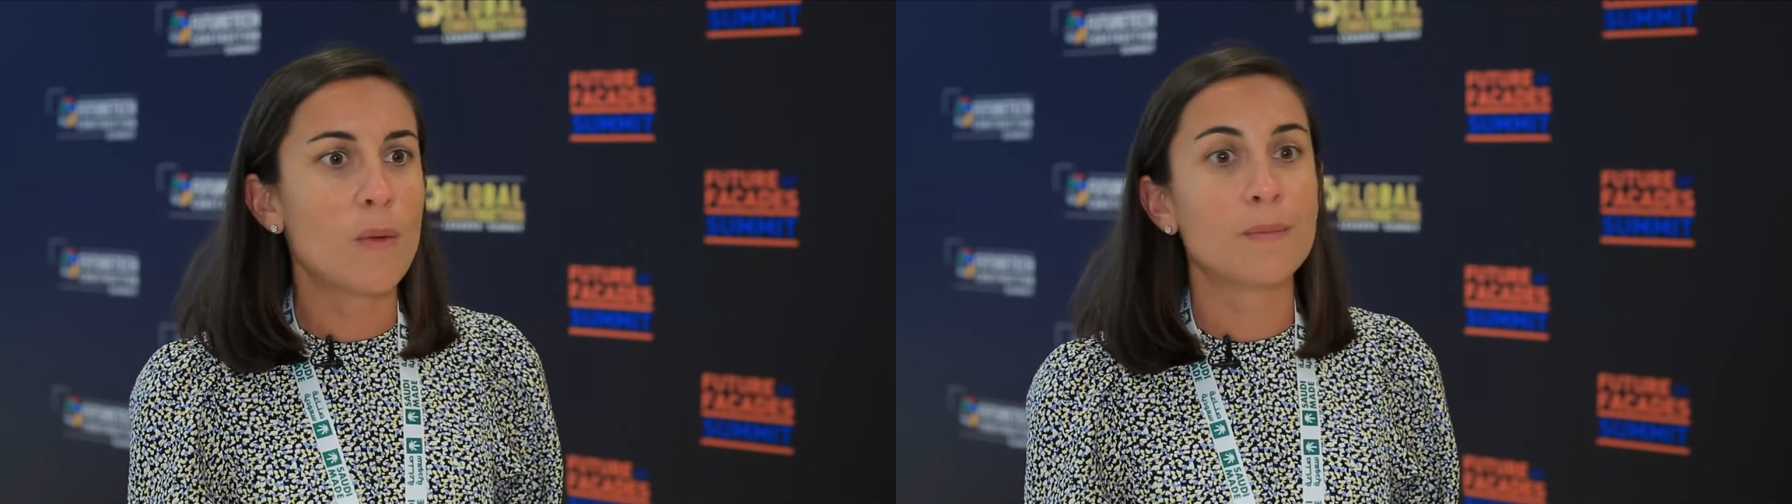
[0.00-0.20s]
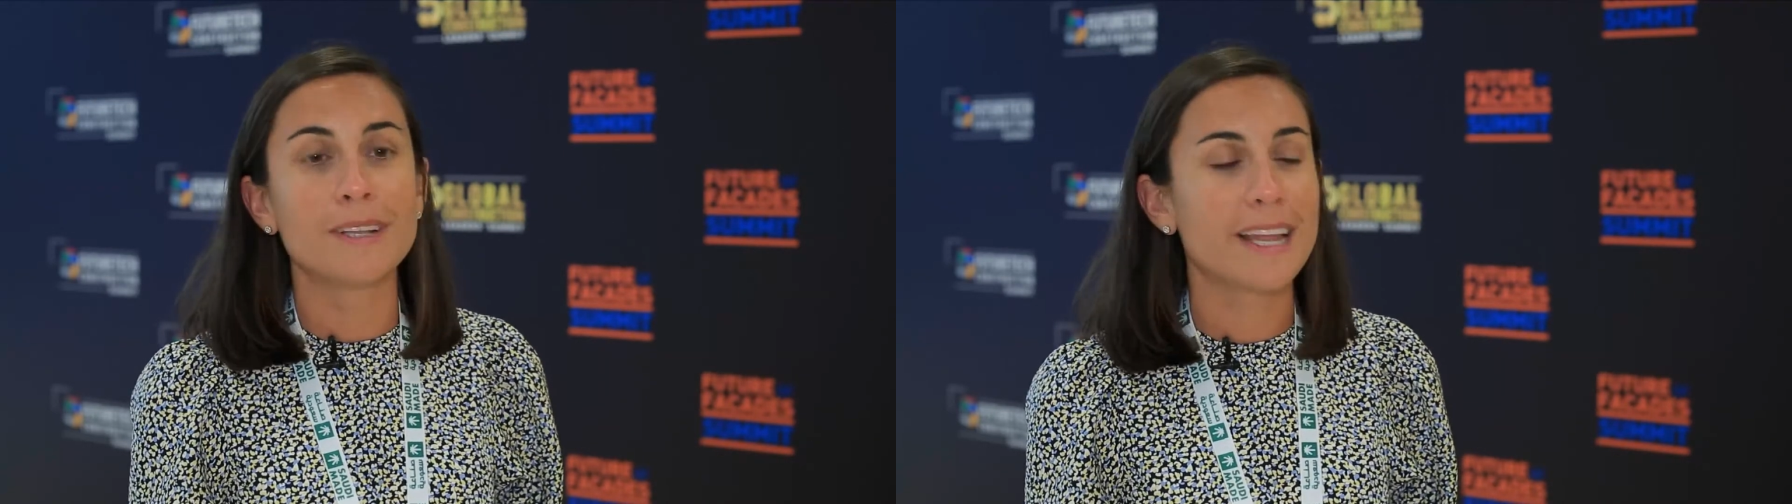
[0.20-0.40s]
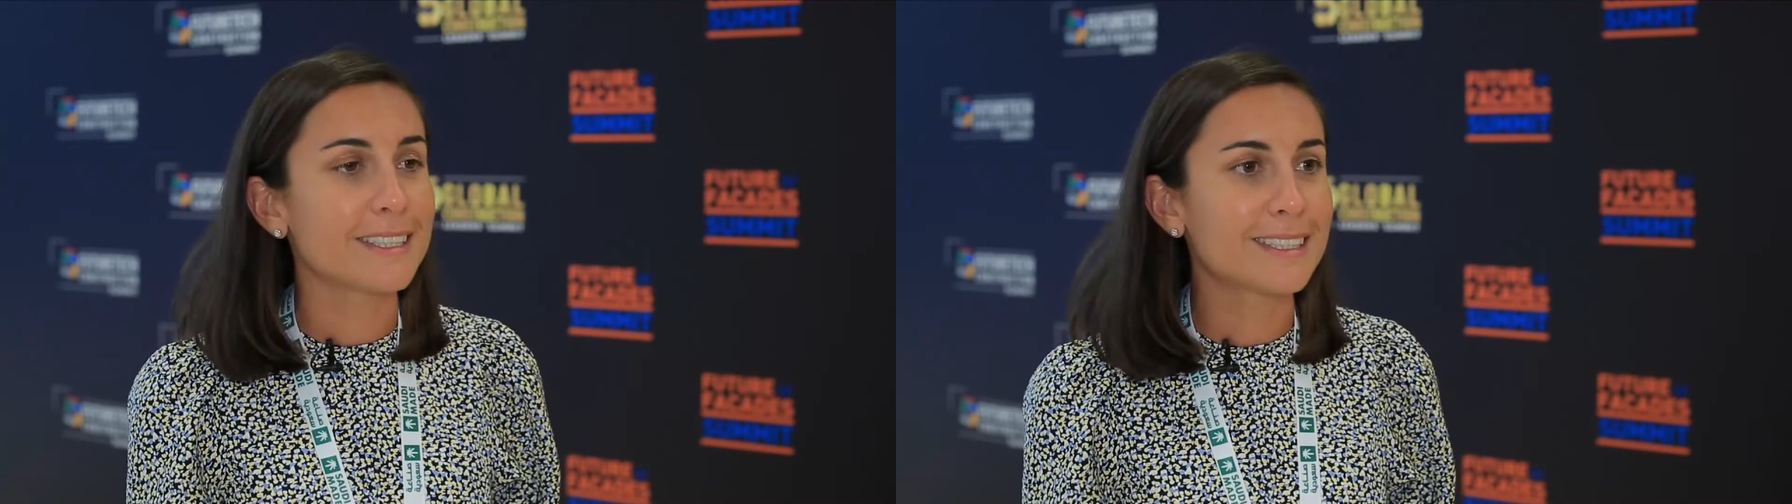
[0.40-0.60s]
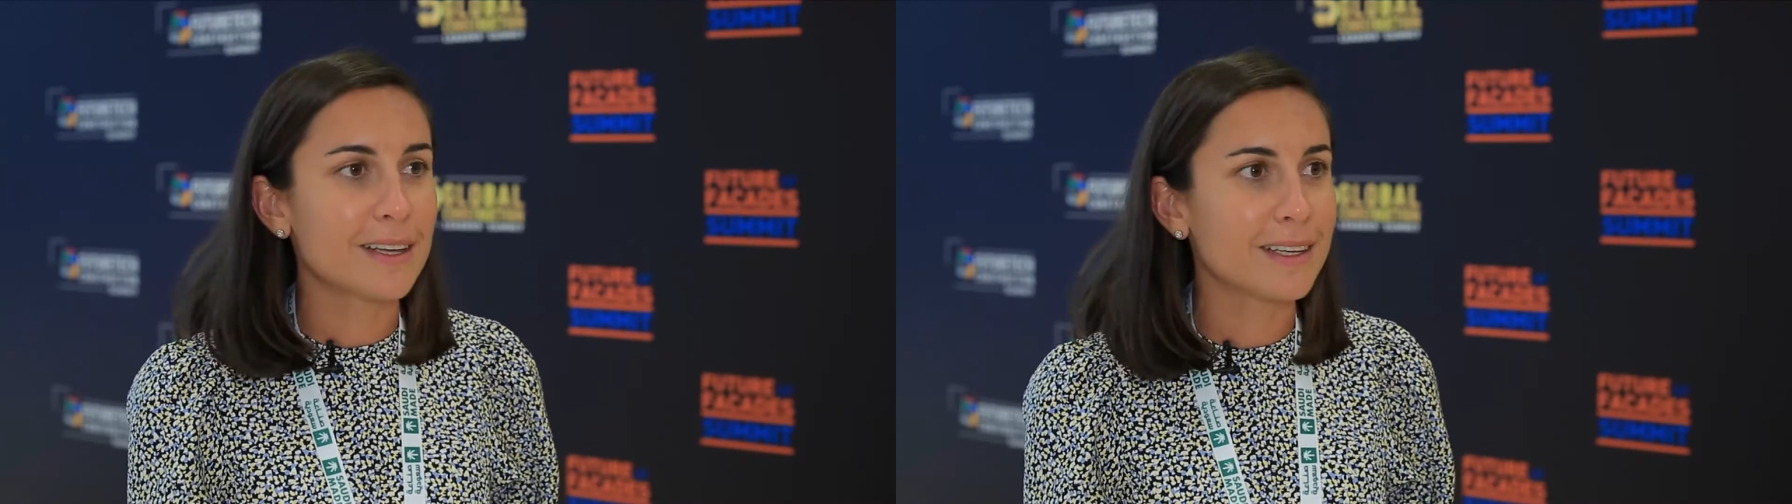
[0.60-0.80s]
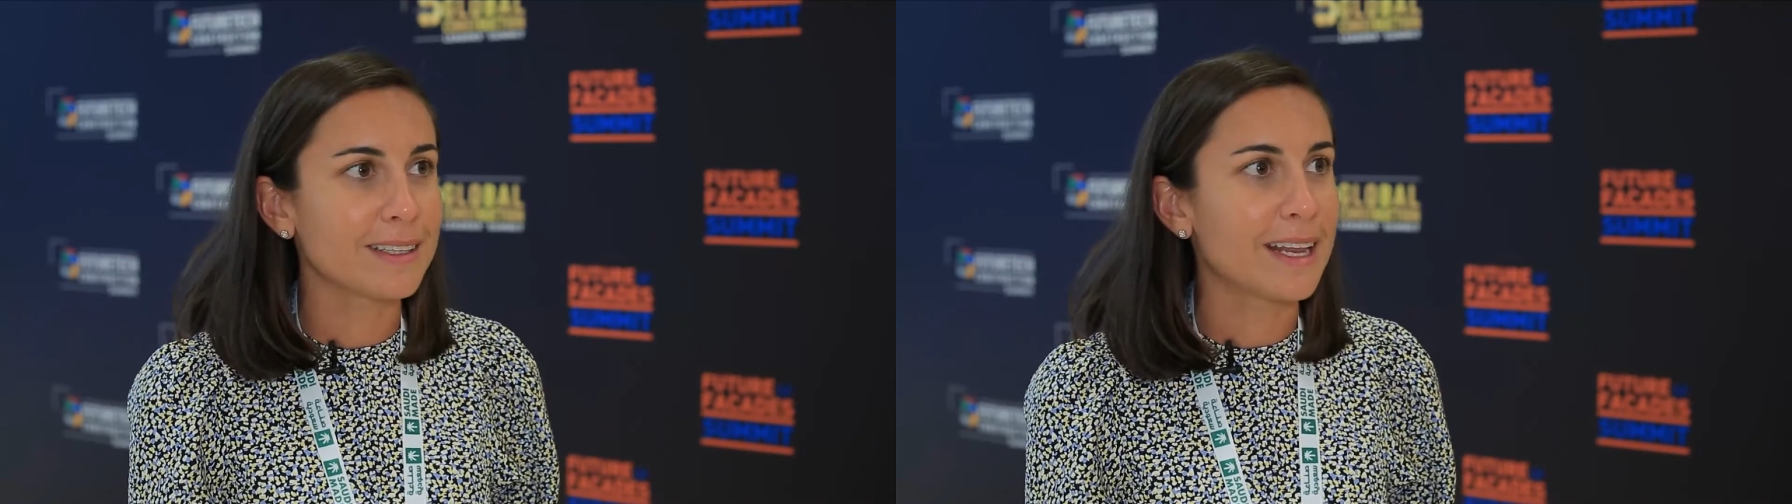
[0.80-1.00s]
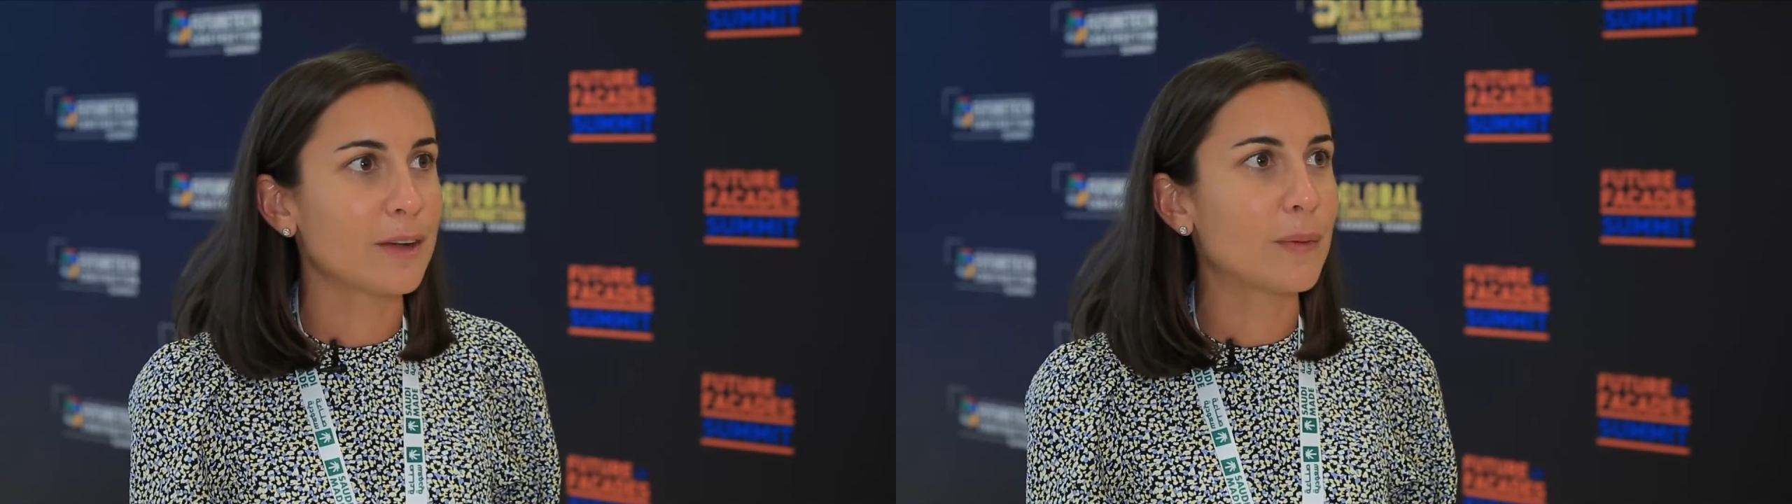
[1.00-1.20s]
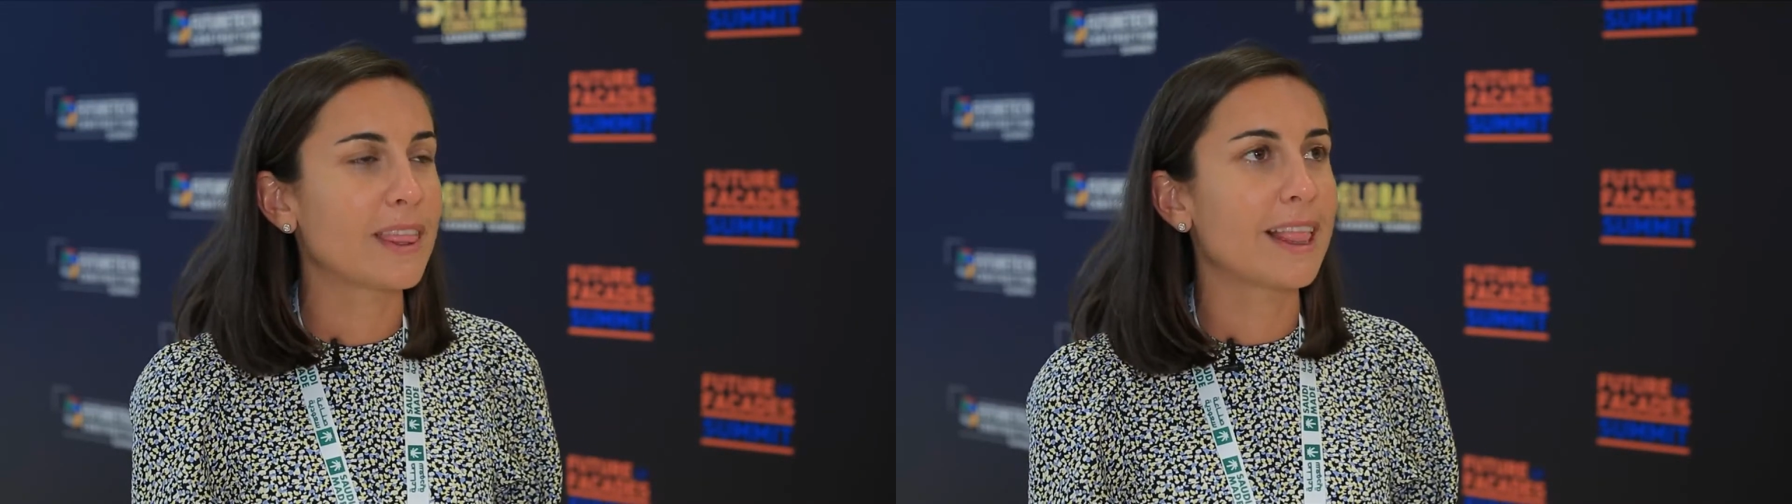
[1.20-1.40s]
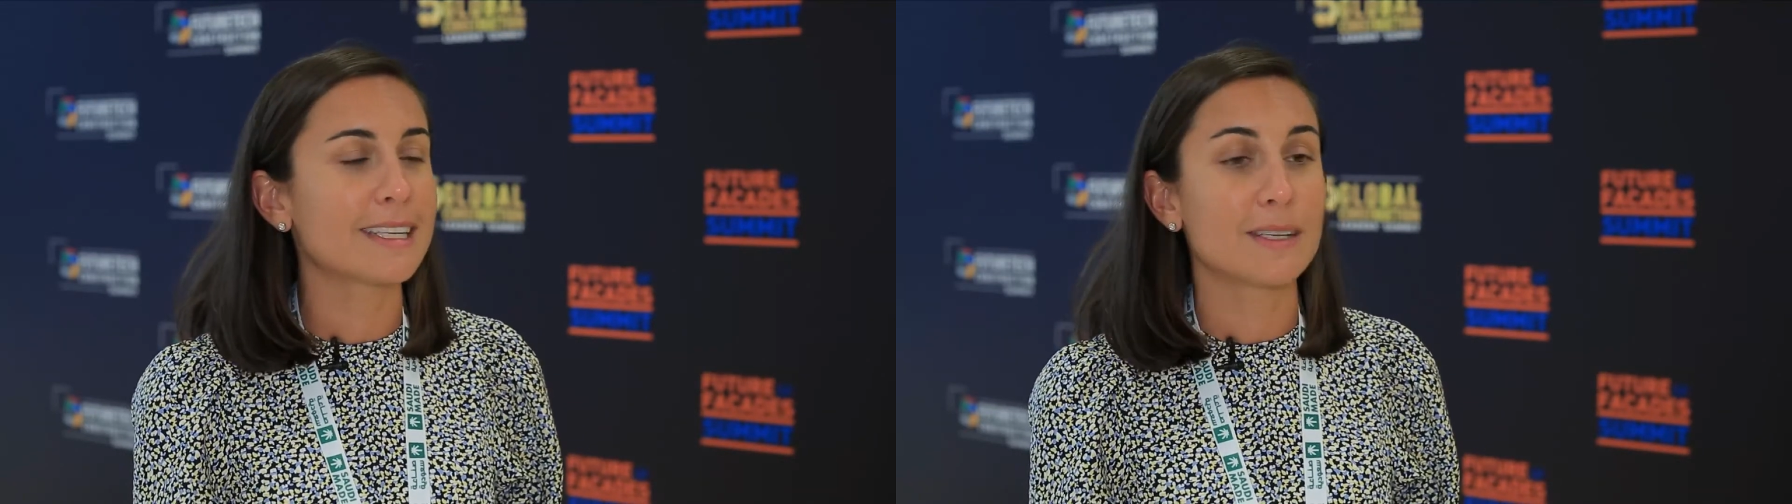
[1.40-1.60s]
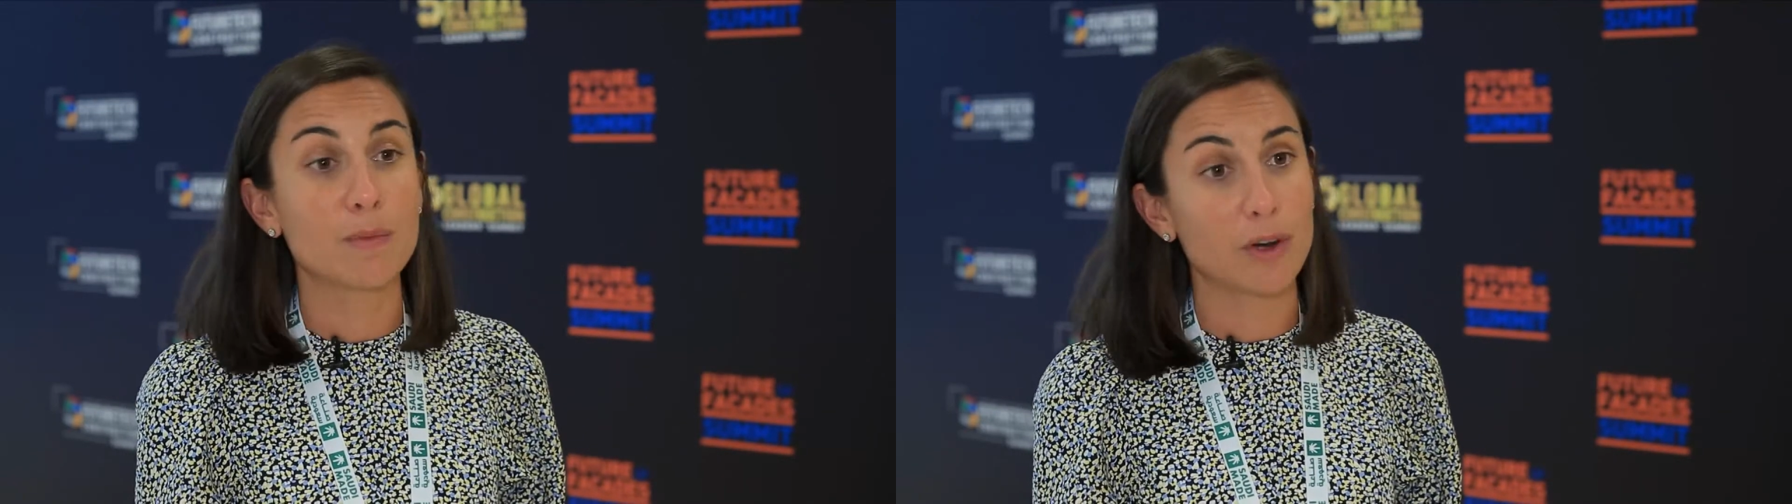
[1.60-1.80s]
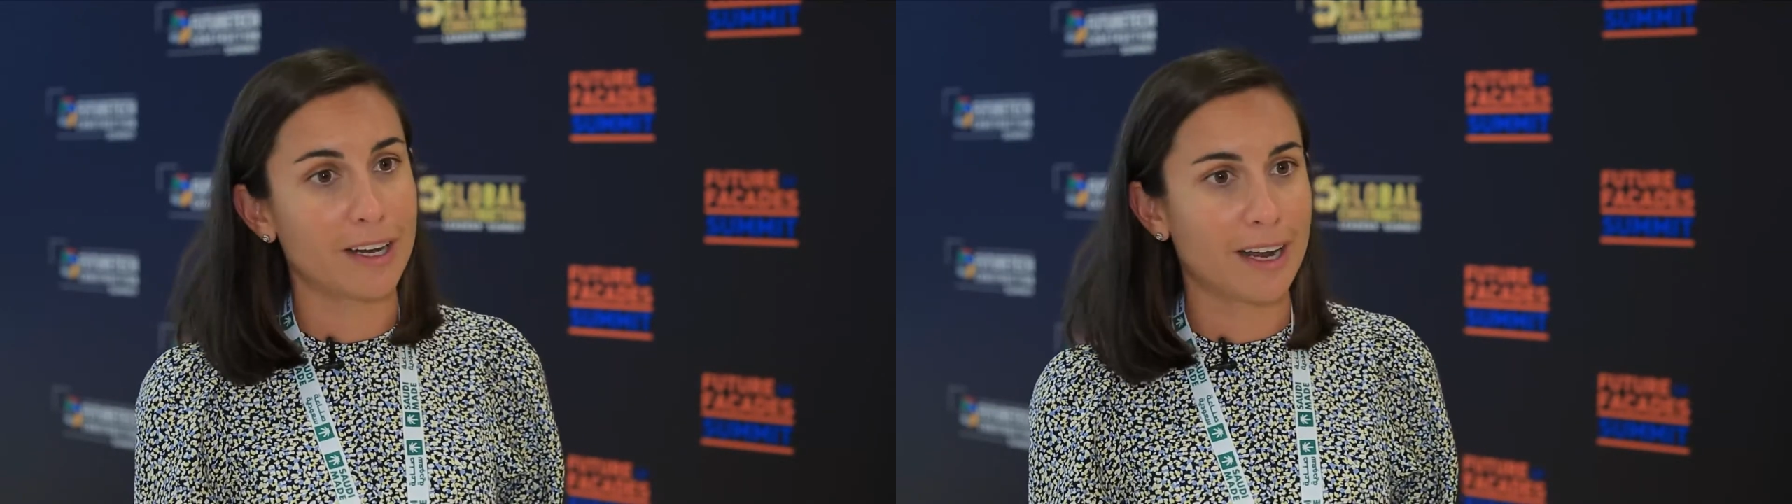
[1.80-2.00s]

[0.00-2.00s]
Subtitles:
less with less embodied